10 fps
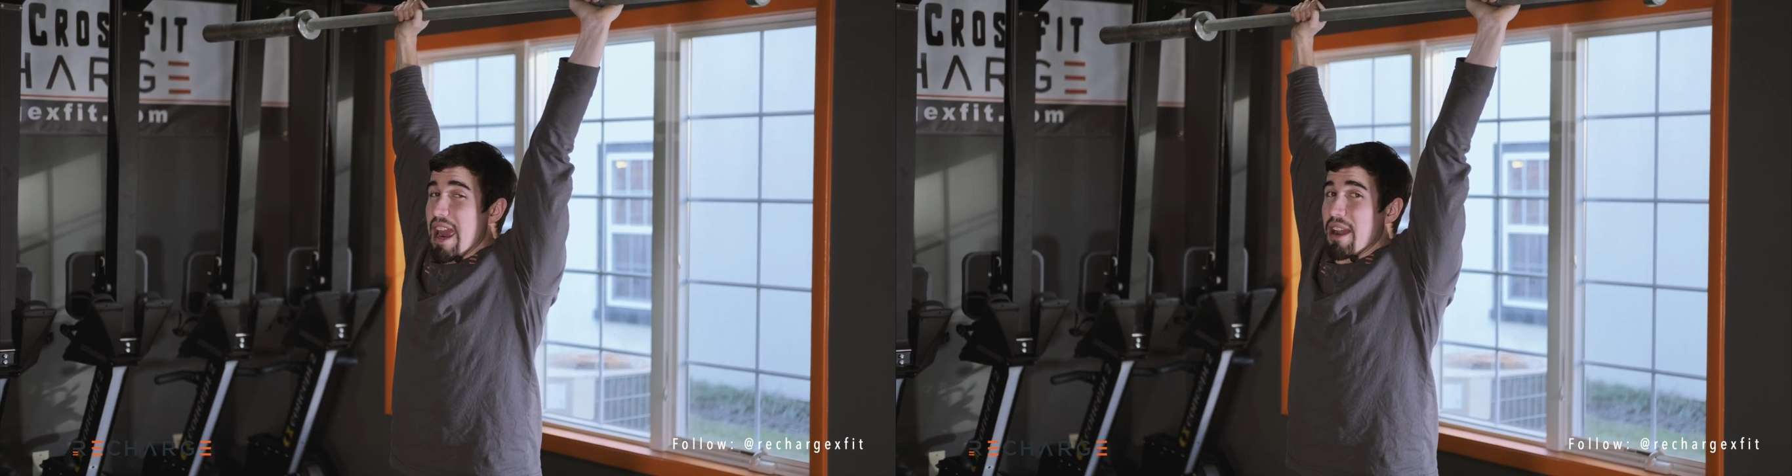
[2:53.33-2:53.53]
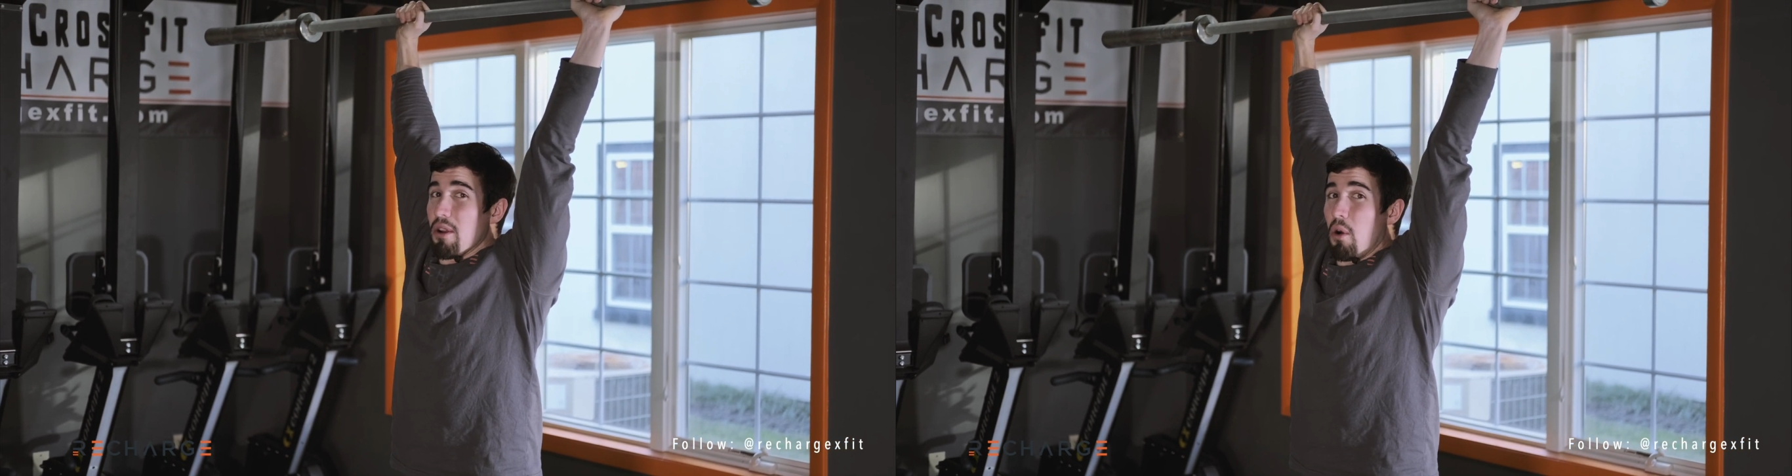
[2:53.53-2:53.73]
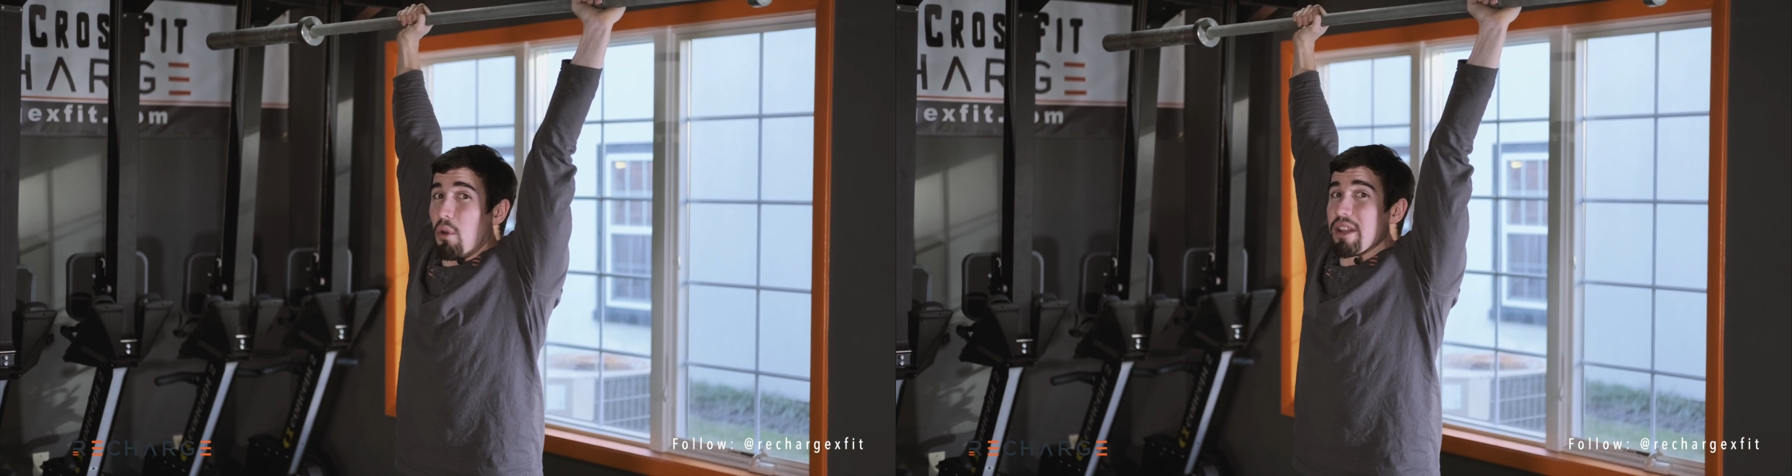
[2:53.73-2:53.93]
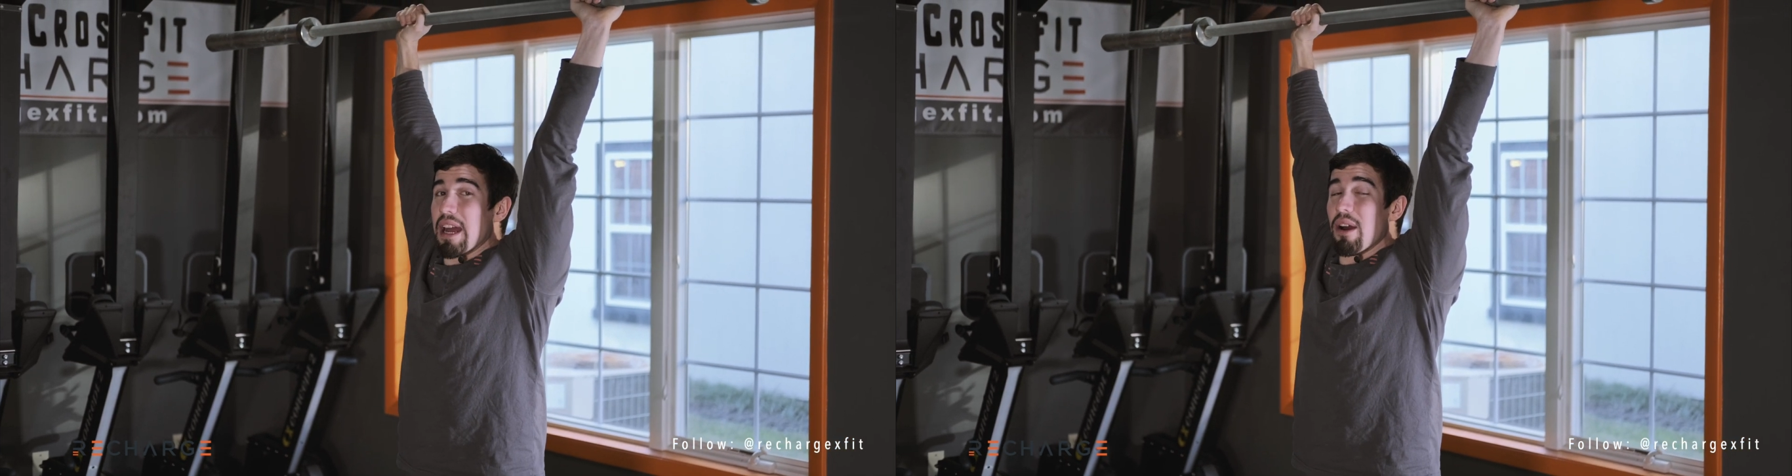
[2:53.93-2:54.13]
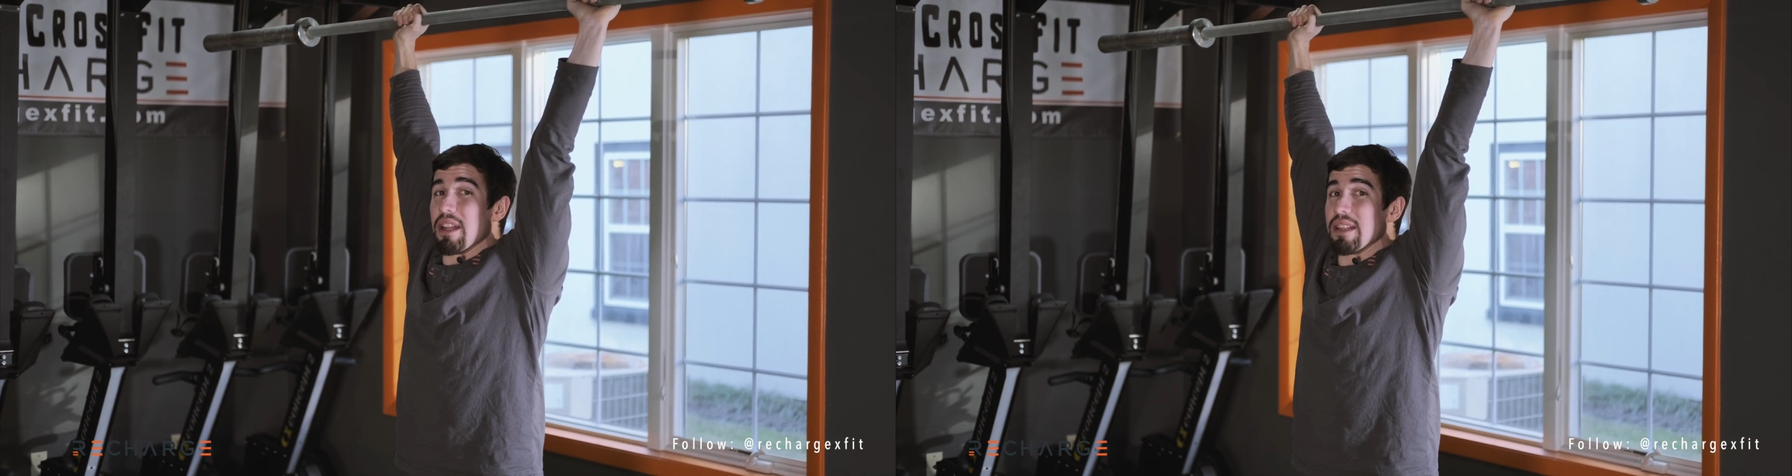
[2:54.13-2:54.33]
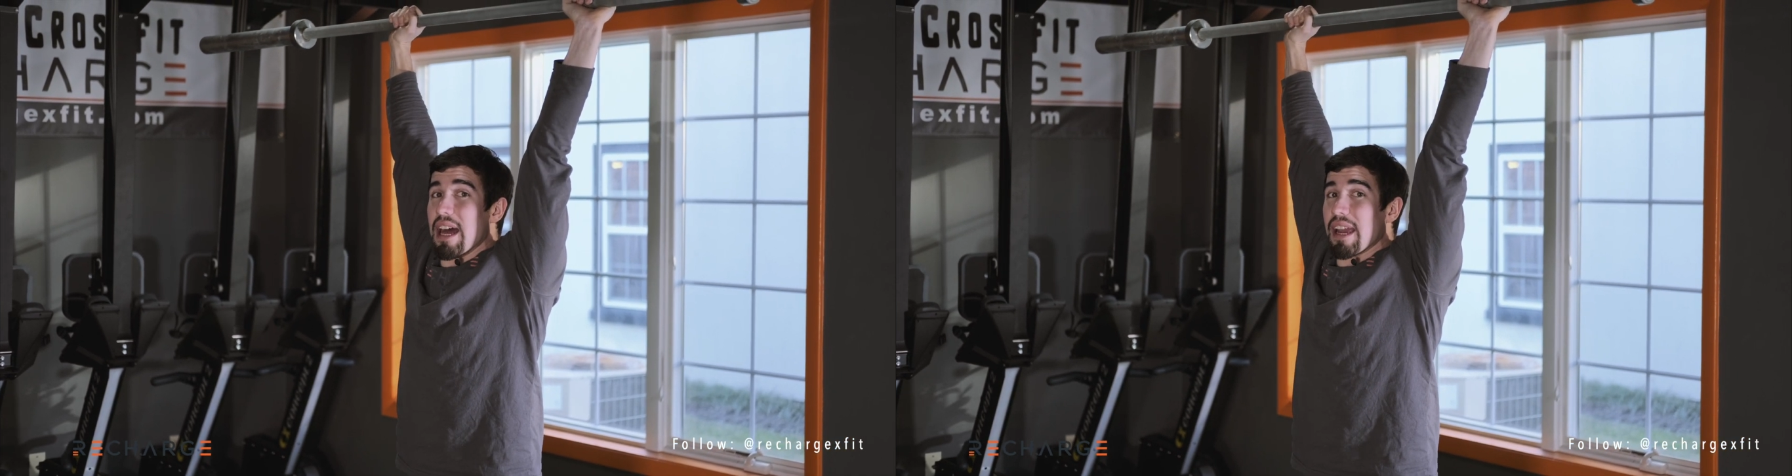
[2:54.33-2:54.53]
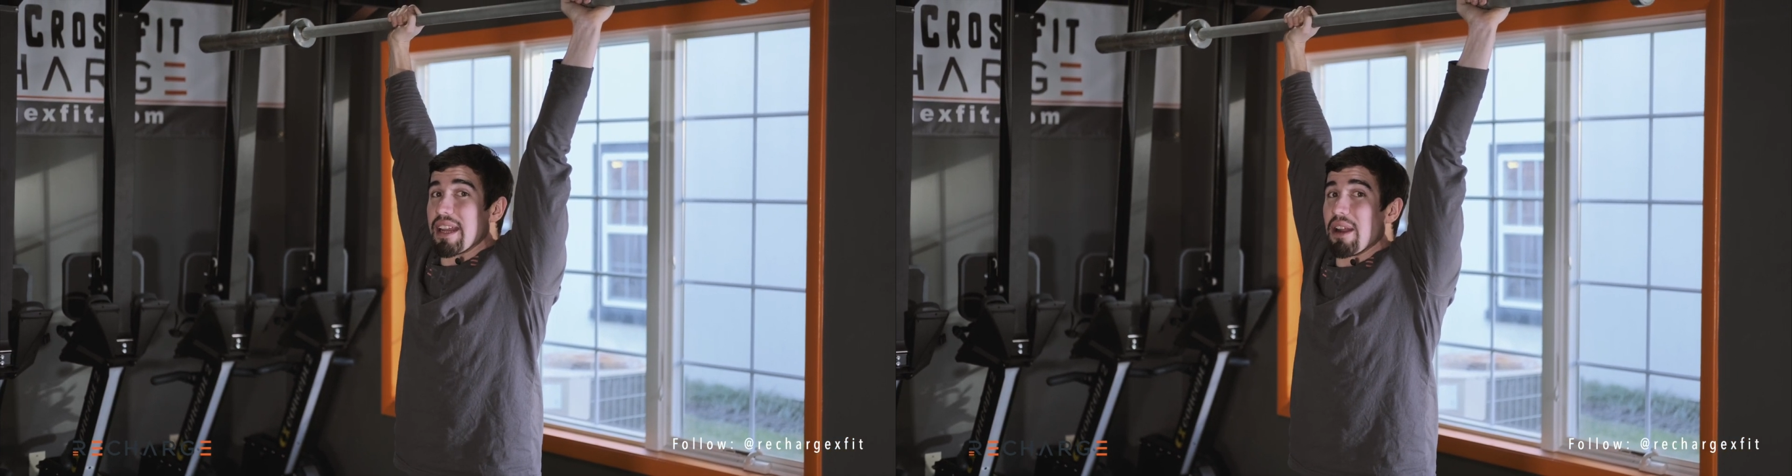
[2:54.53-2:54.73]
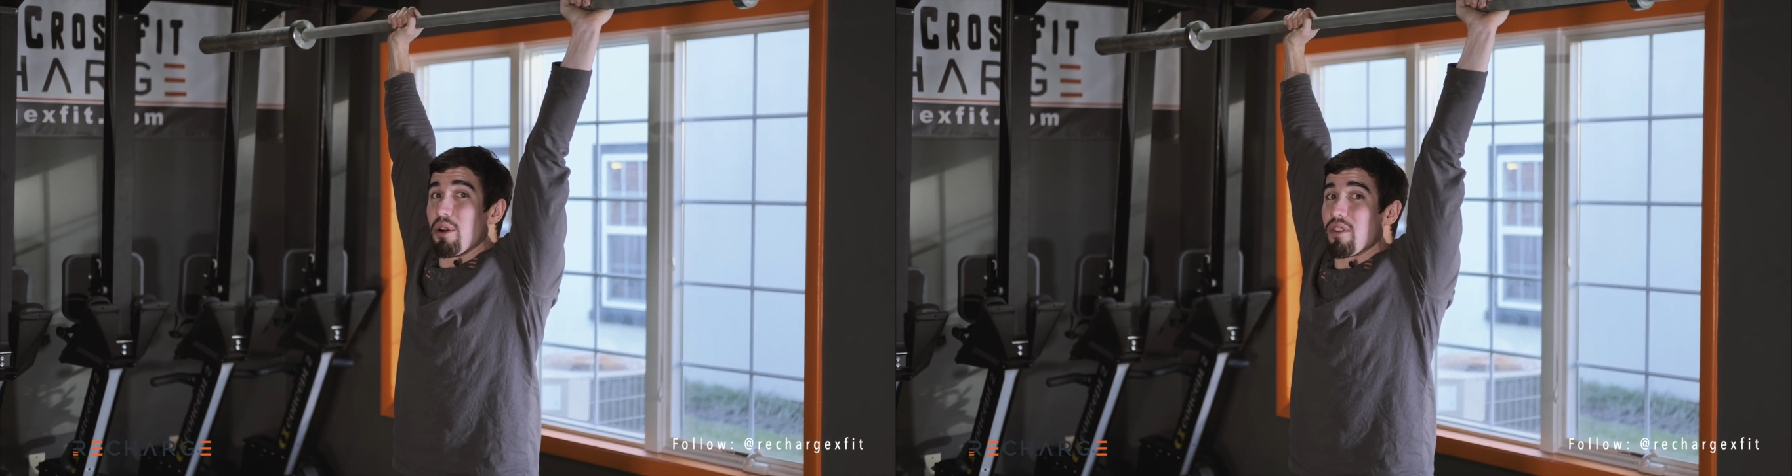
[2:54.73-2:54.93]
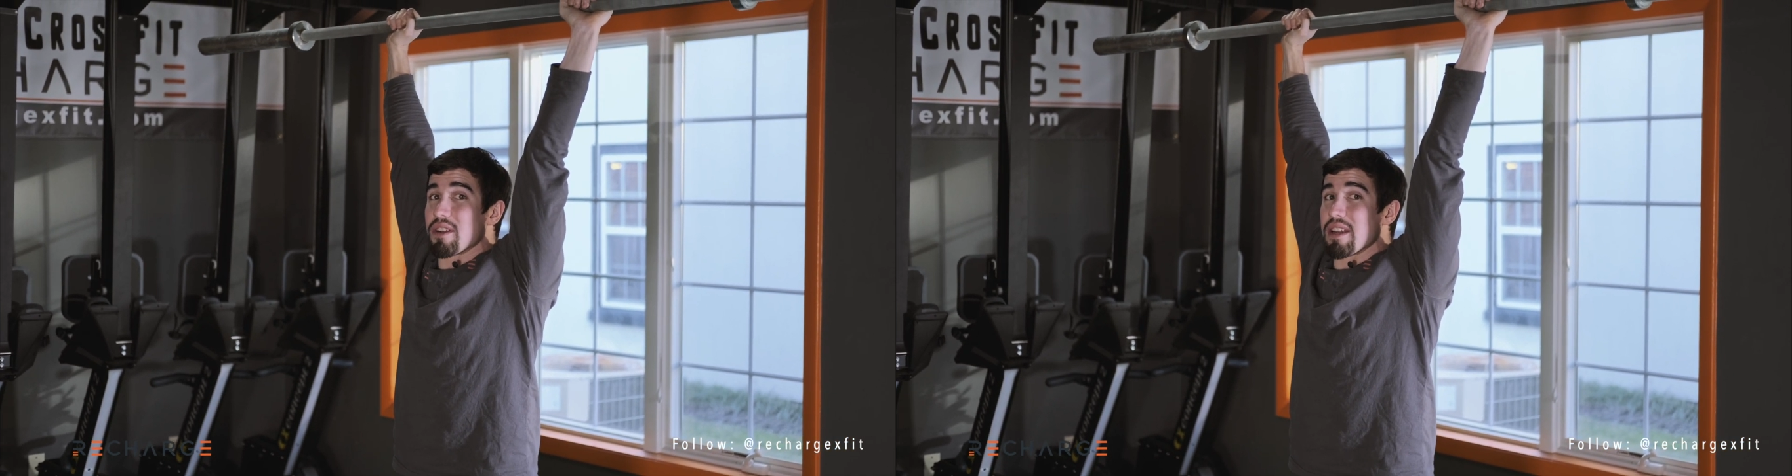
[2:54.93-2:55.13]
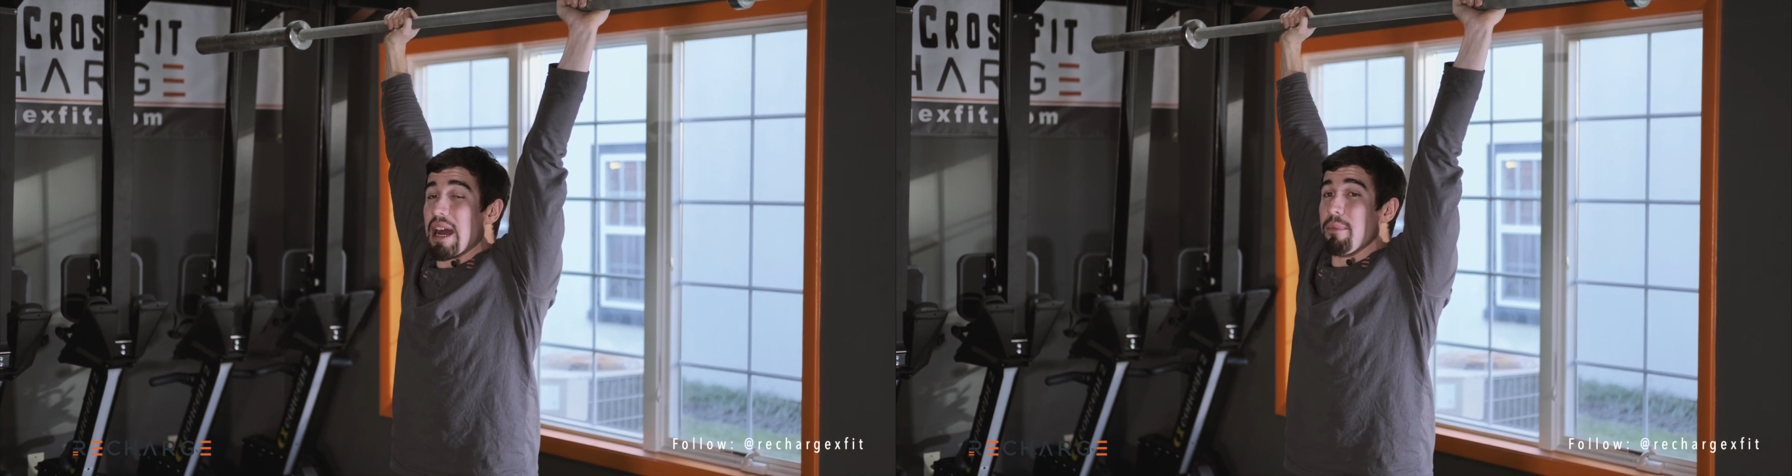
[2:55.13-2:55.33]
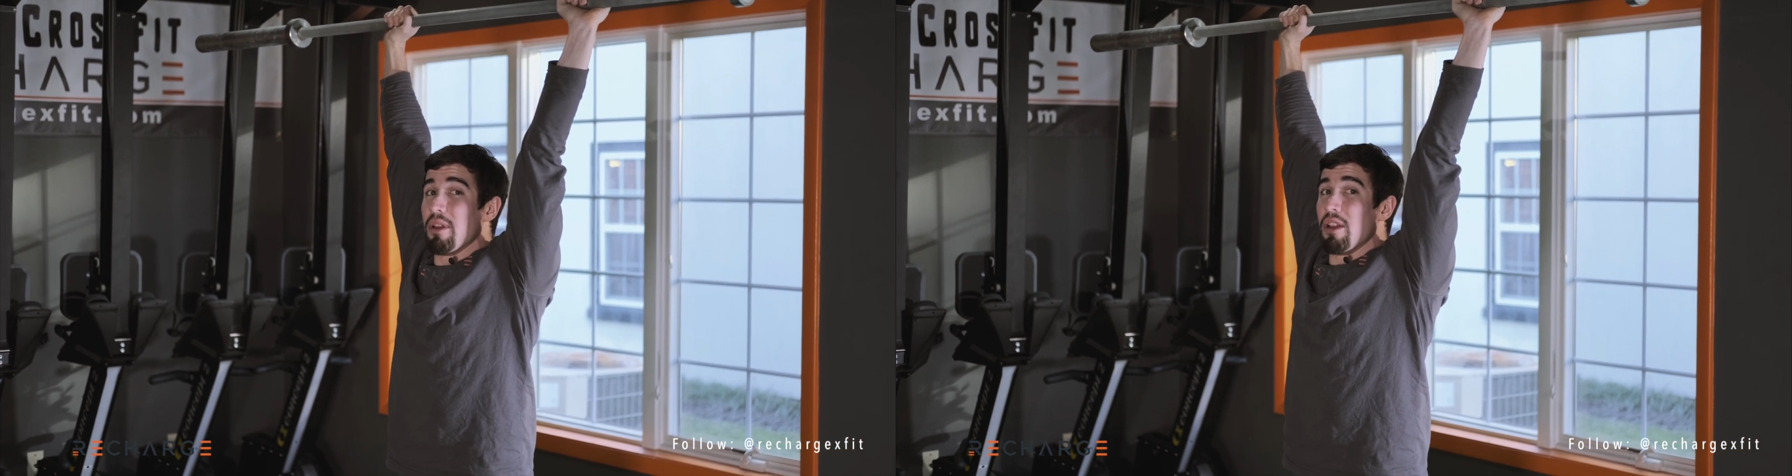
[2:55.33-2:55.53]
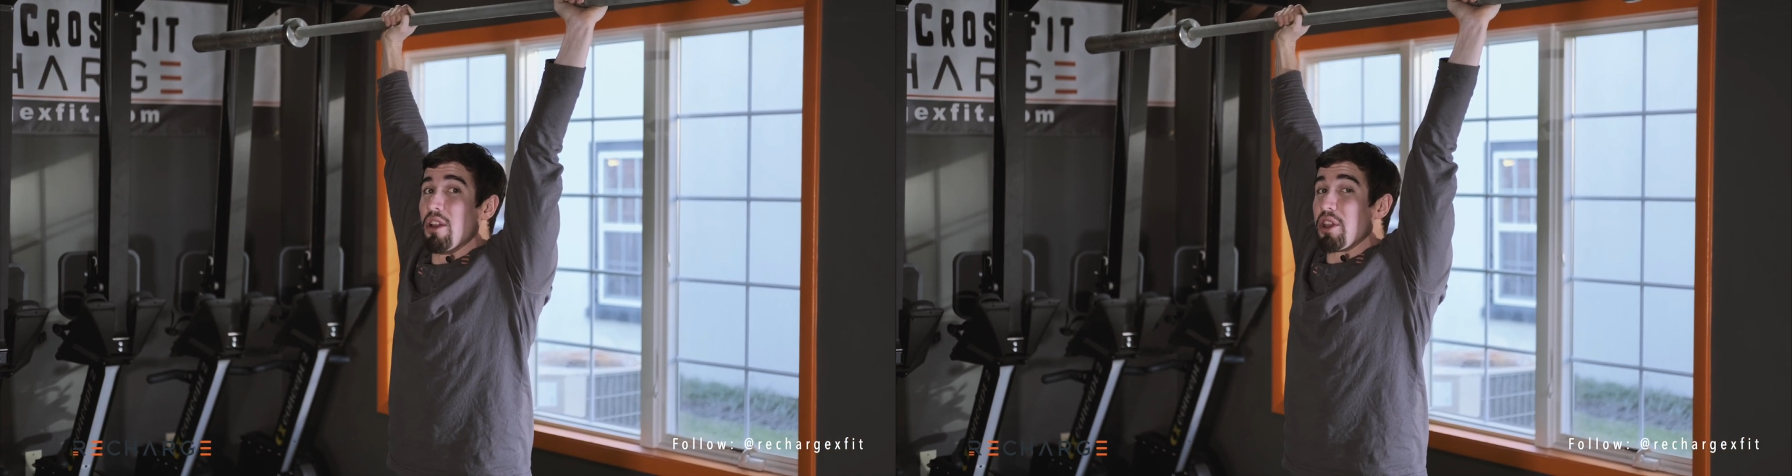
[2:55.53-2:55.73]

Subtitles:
and holding out and locking out over top.